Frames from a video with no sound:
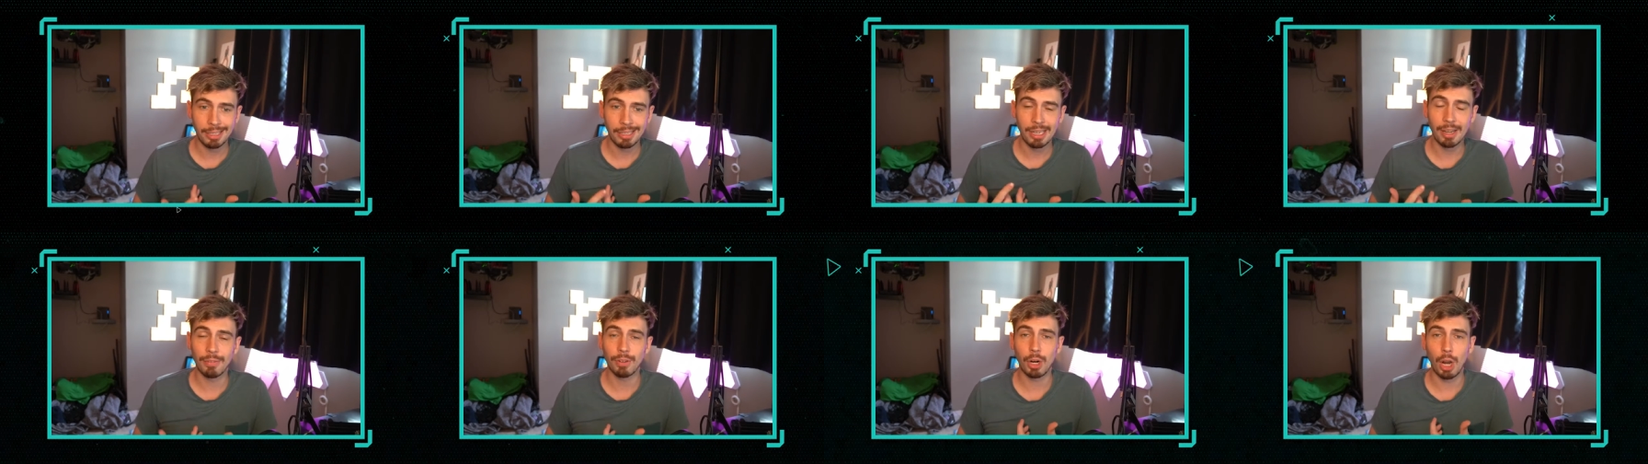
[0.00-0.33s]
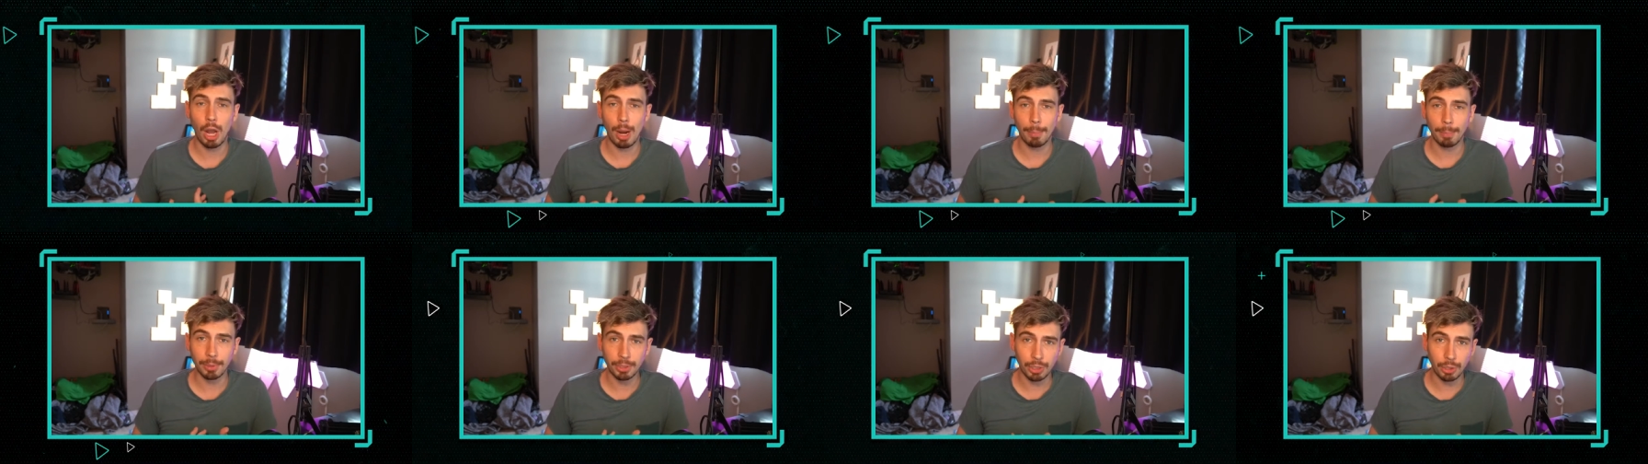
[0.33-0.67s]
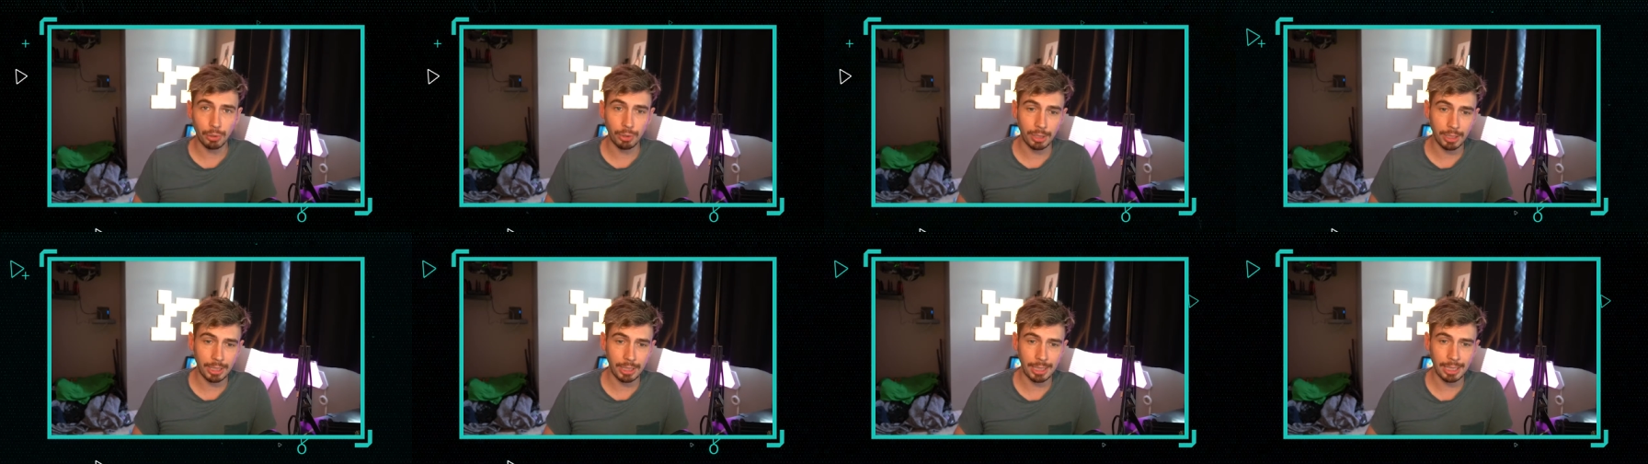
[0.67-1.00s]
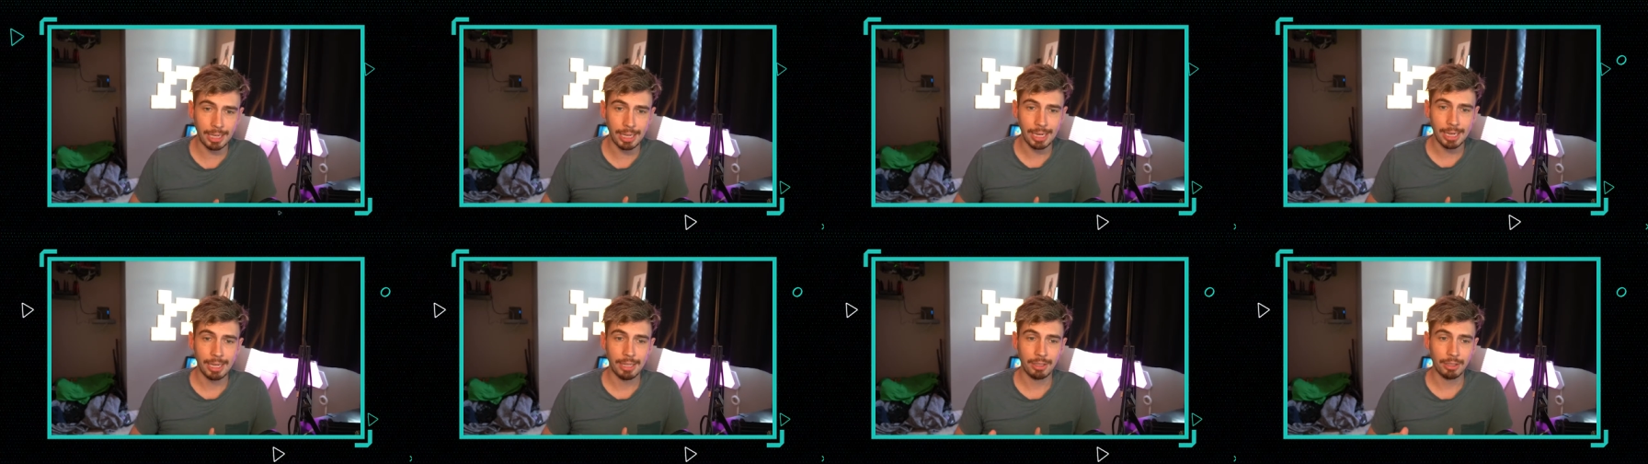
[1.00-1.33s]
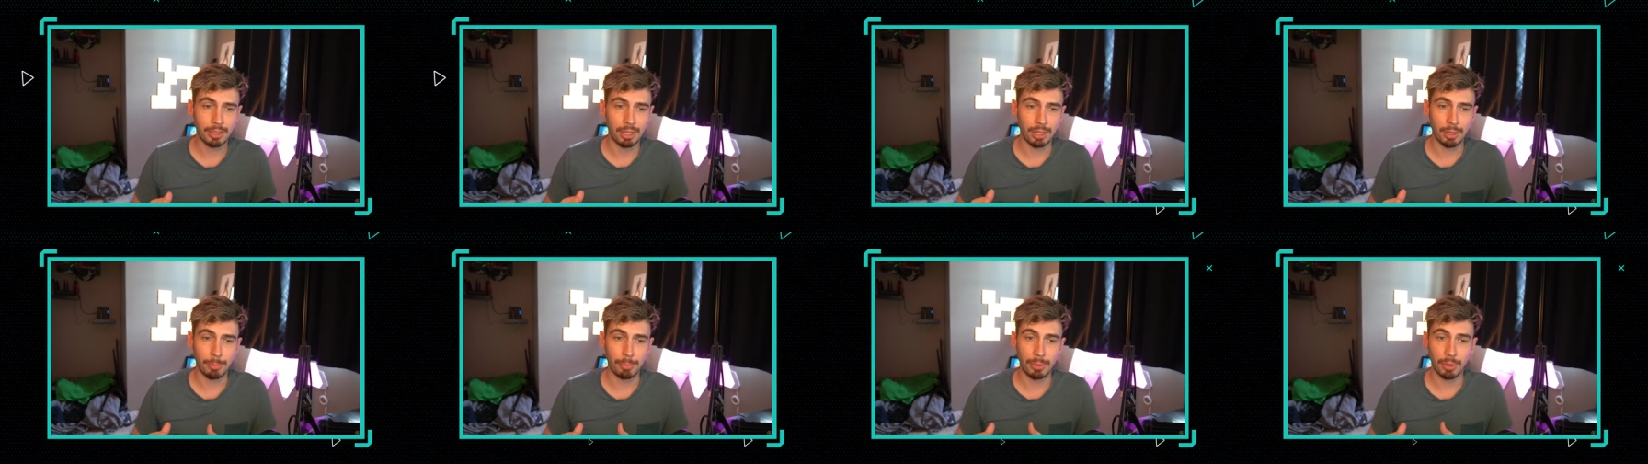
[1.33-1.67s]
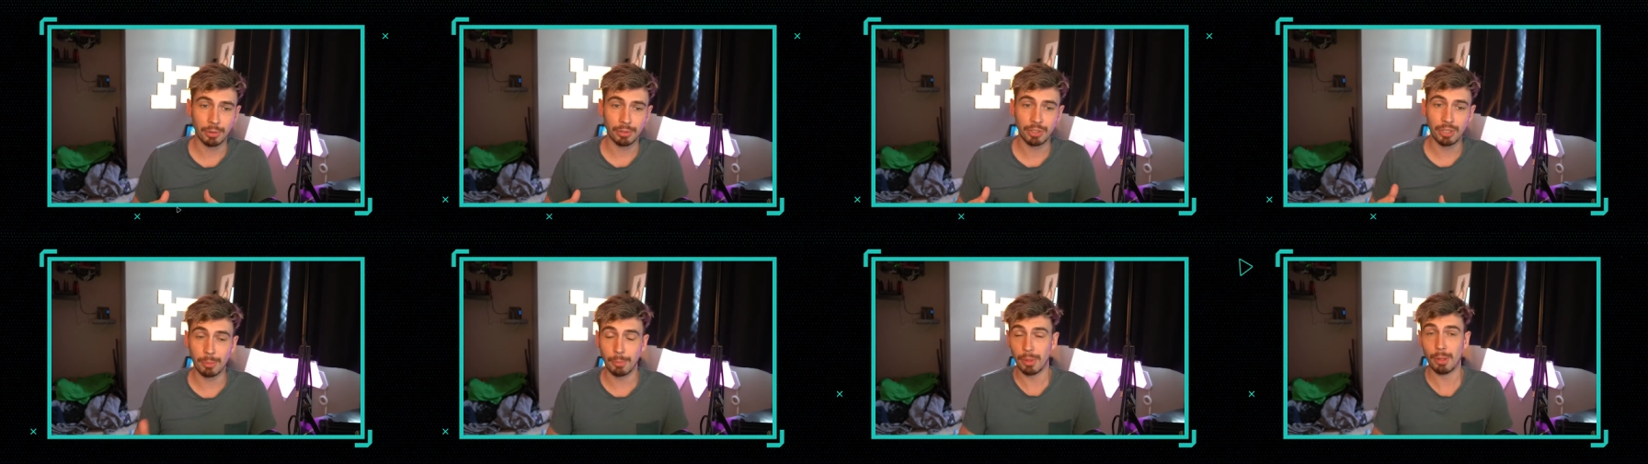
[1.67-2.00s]
you have an opportunity to
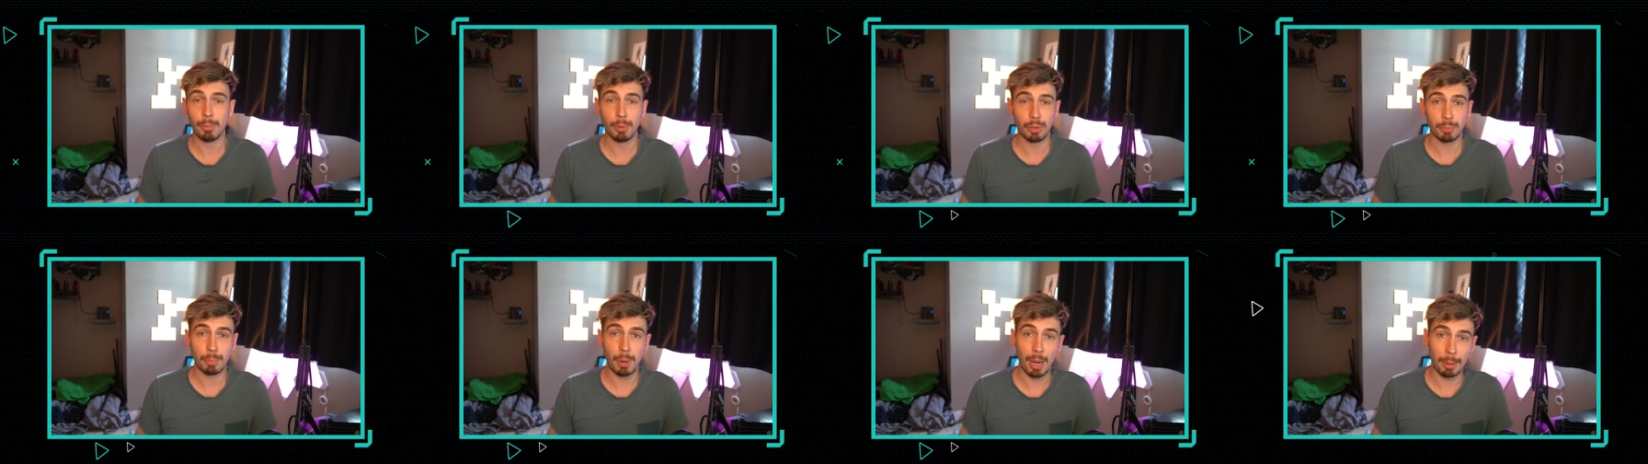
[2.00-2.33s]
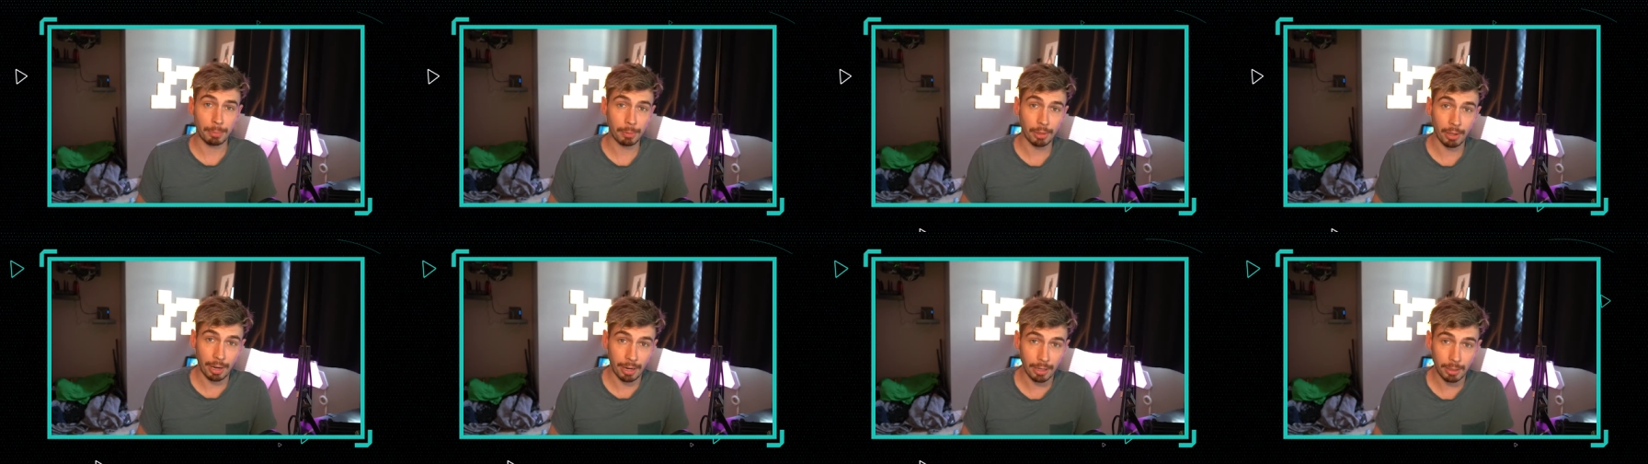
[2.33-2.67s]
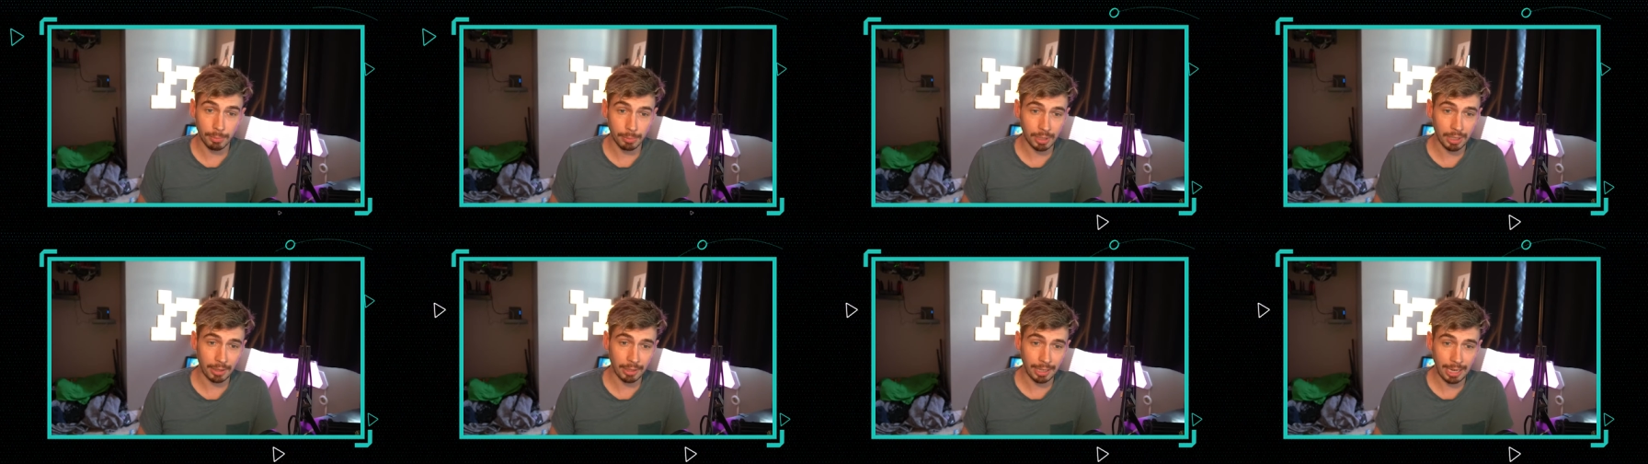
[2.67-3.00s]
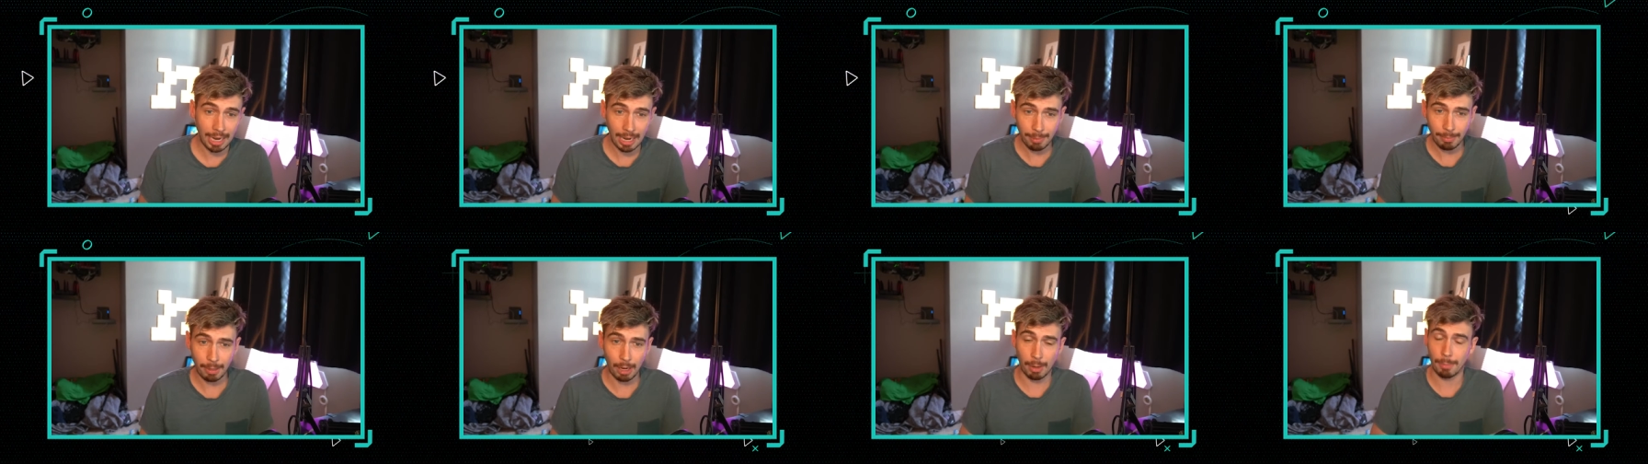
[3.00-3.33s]
build some of the most popular items in the game.